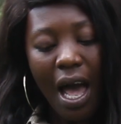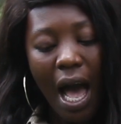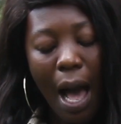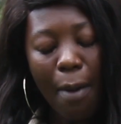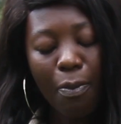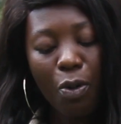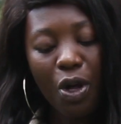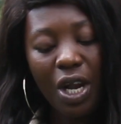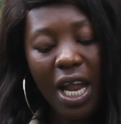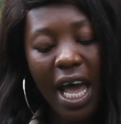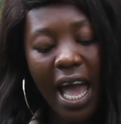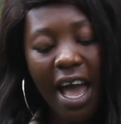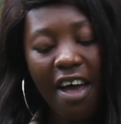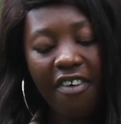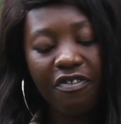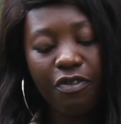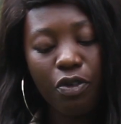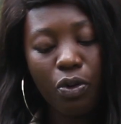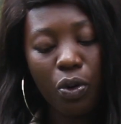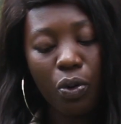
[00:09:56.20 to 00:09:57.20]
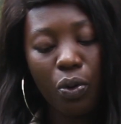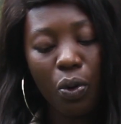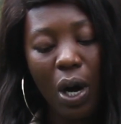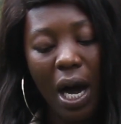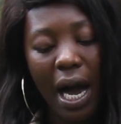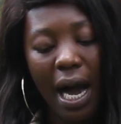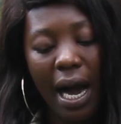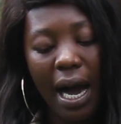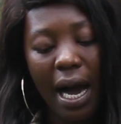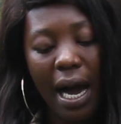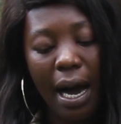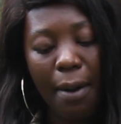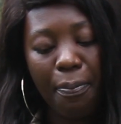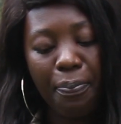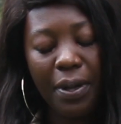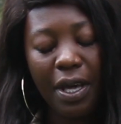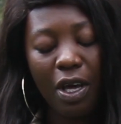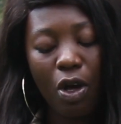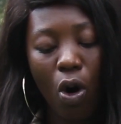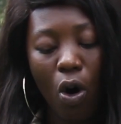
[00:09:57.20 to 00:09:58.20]
I'm going to have you
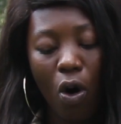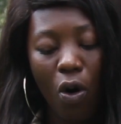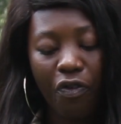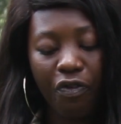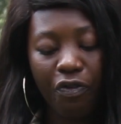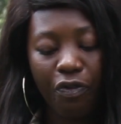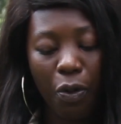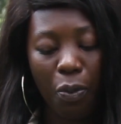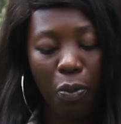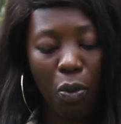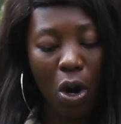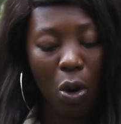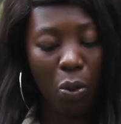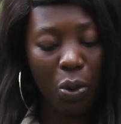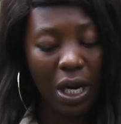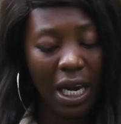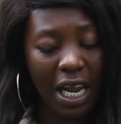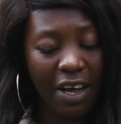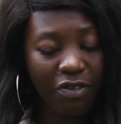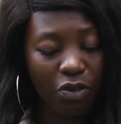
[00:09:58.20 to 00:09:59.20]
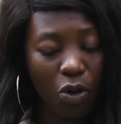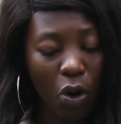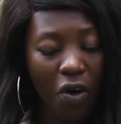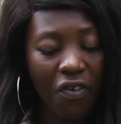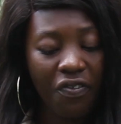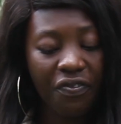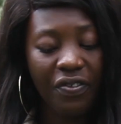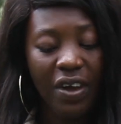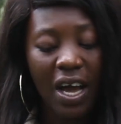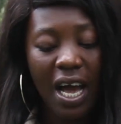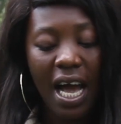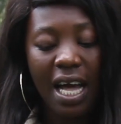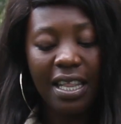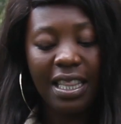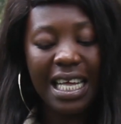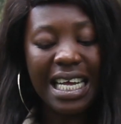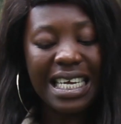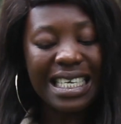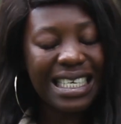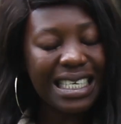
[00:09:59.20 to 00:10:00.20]
pick off from where we left off,
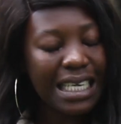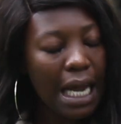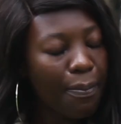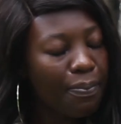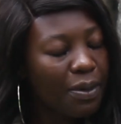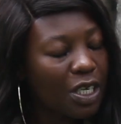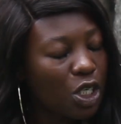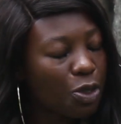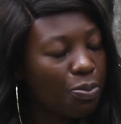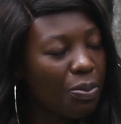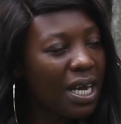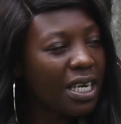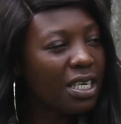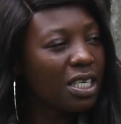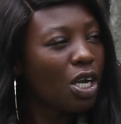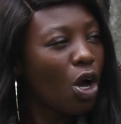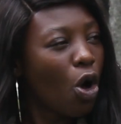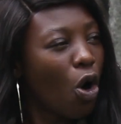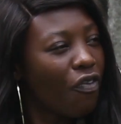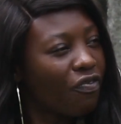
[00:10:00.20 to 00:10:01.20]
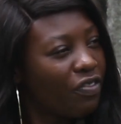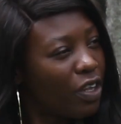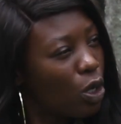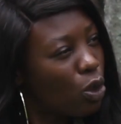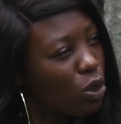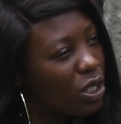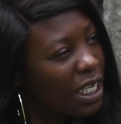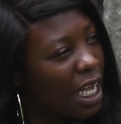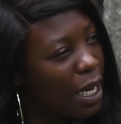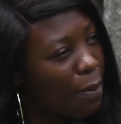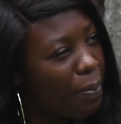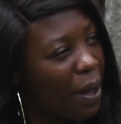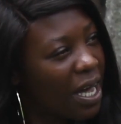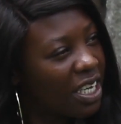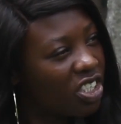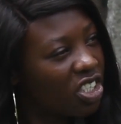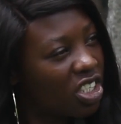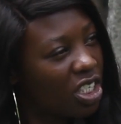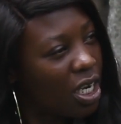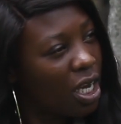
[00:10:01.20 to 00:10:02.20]
the establishment of the Lucerne
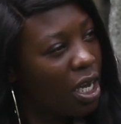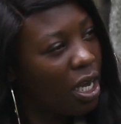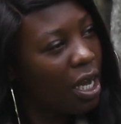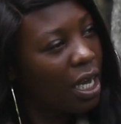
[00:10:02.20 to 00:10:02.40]
pasture.